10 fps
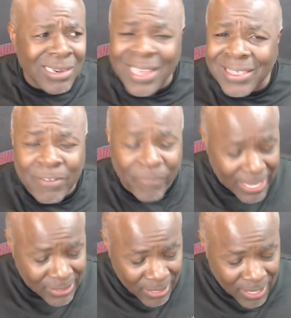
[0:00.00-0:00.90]
nothing
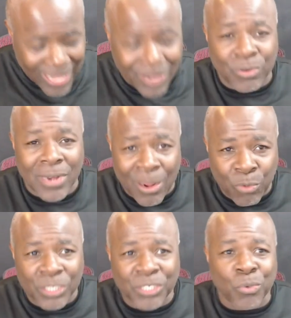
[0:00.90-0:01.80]
fancy. I do not
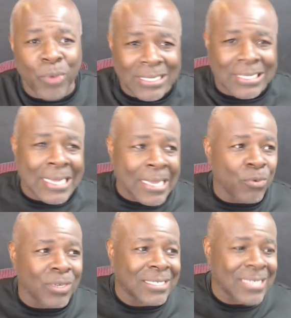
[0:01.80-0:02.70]
wish to waste
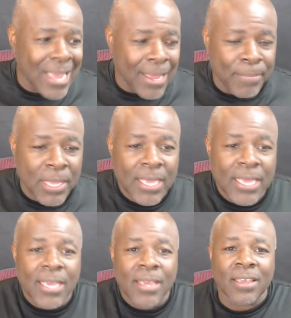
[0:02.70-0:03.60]
anyone's time.
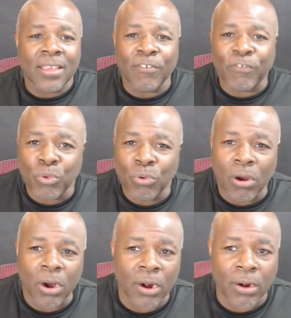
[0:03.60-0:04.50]
If you
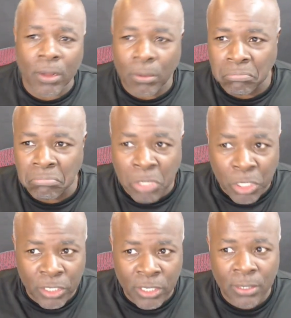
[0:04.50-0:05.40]
are
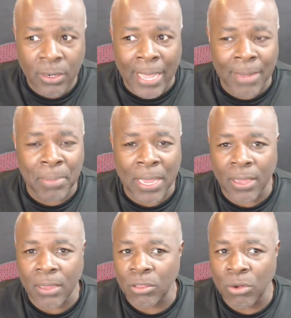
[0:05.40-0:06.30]
good at
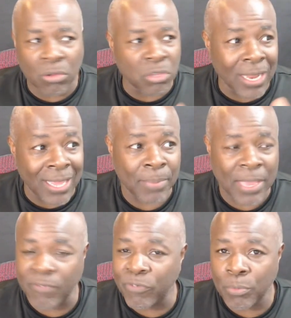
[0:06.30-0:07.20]
paying, you know, you like
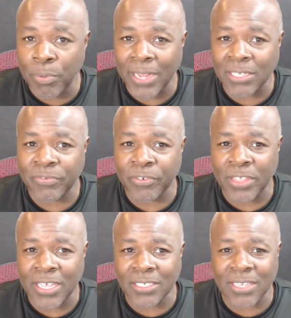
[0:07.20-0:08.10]
paying full price for
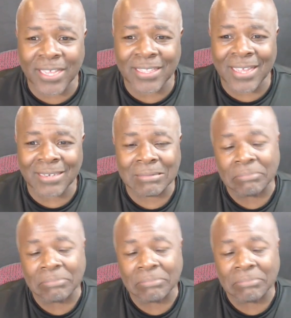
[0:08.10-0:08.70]
things like that,